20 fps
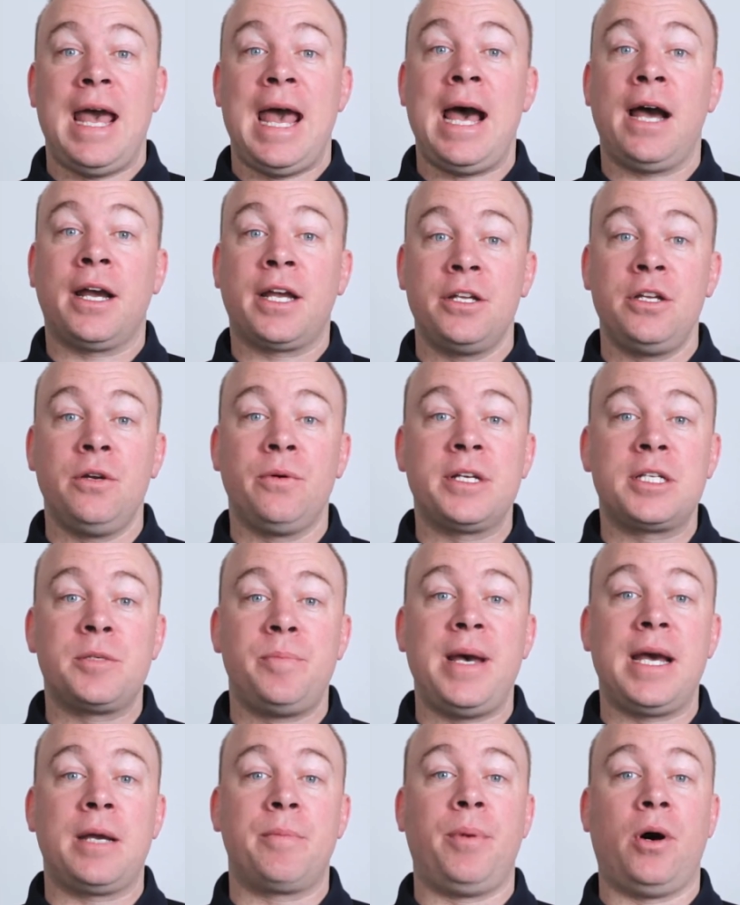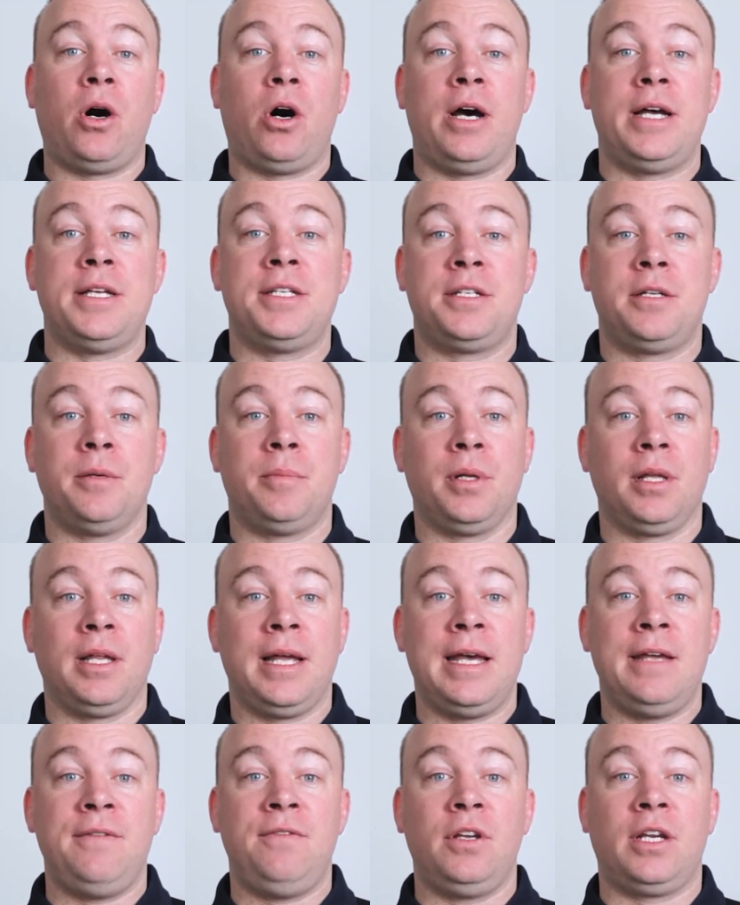how can you expect buyers to
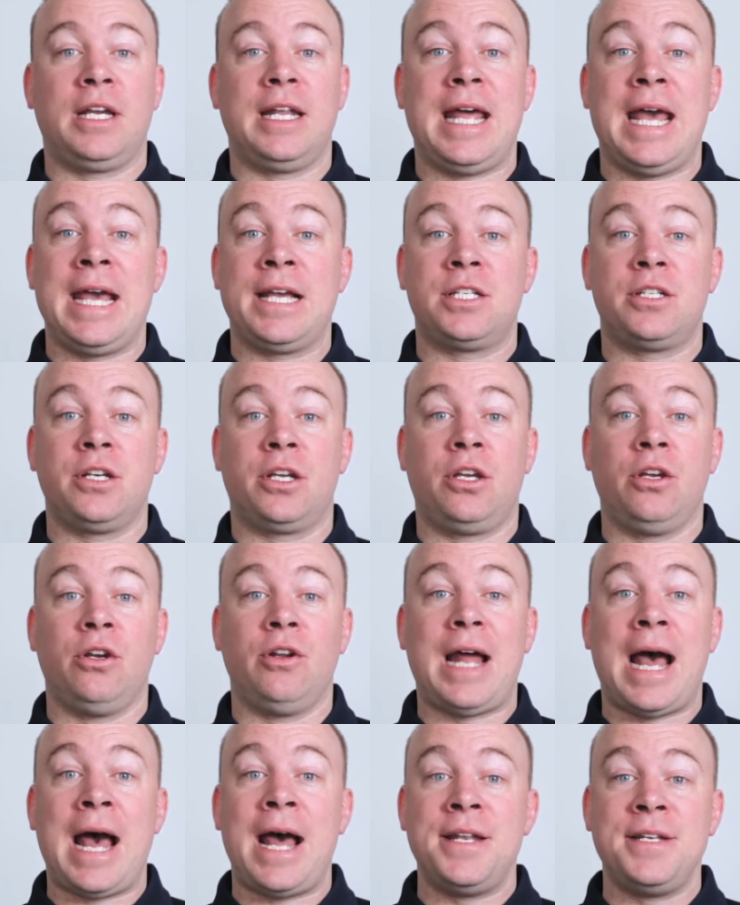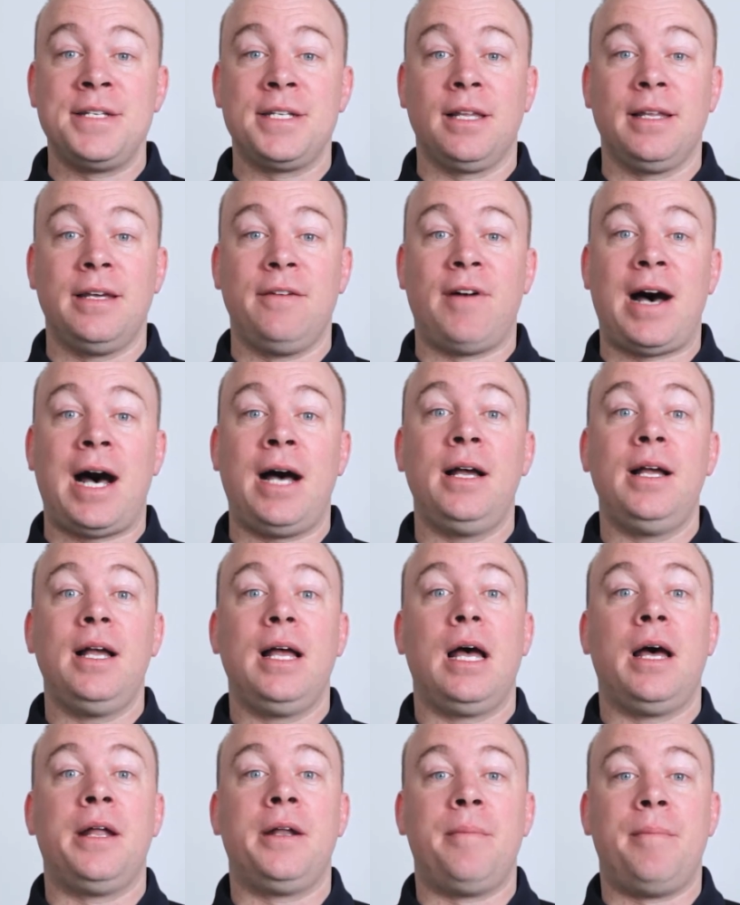believe you can execute and deliver
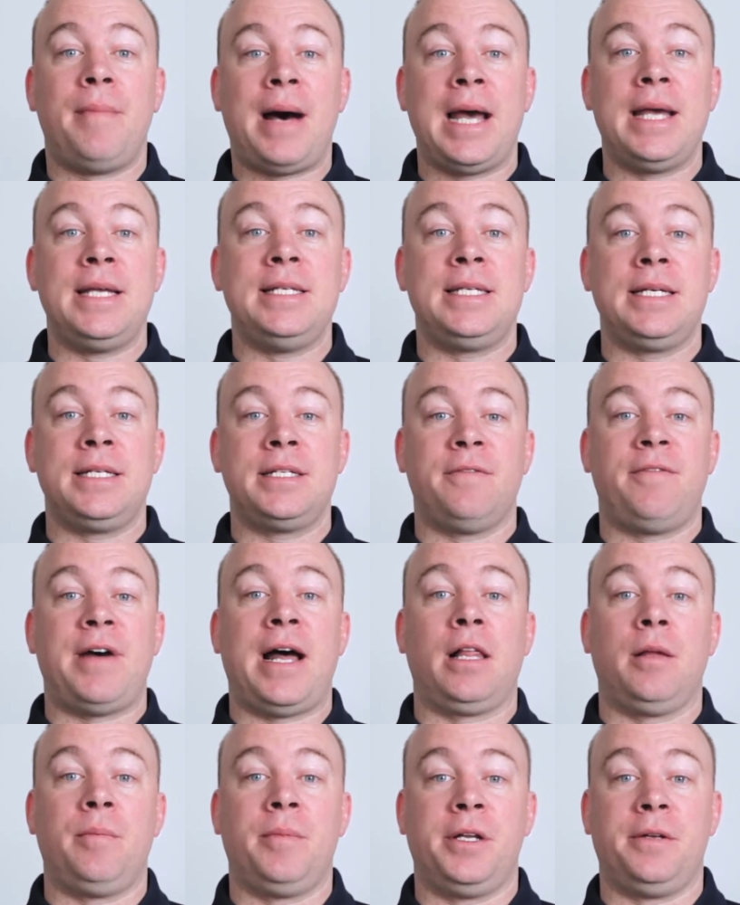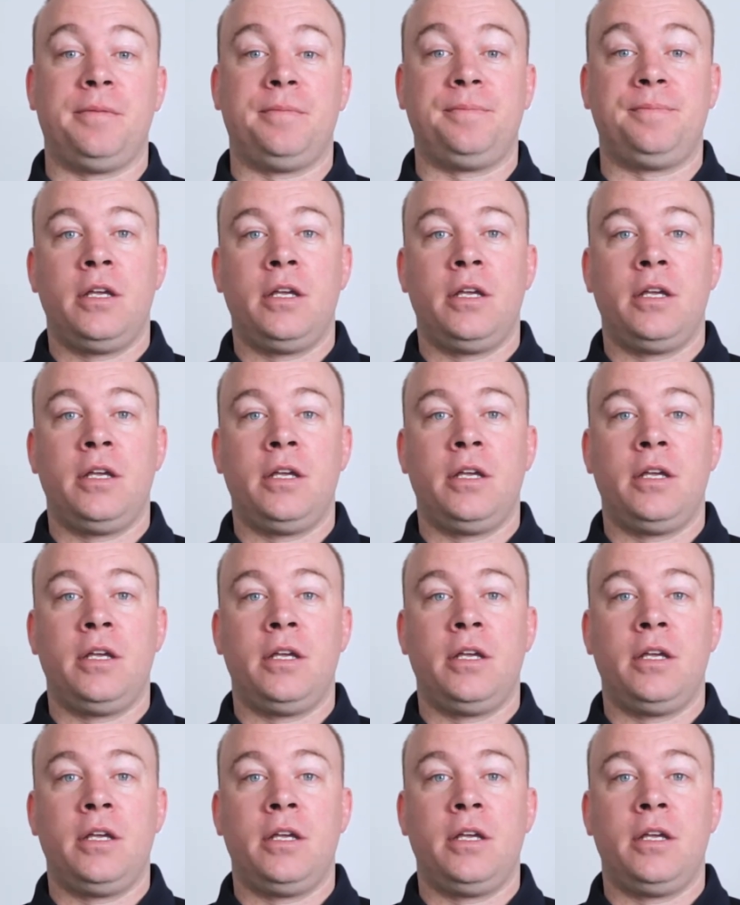an amazing development?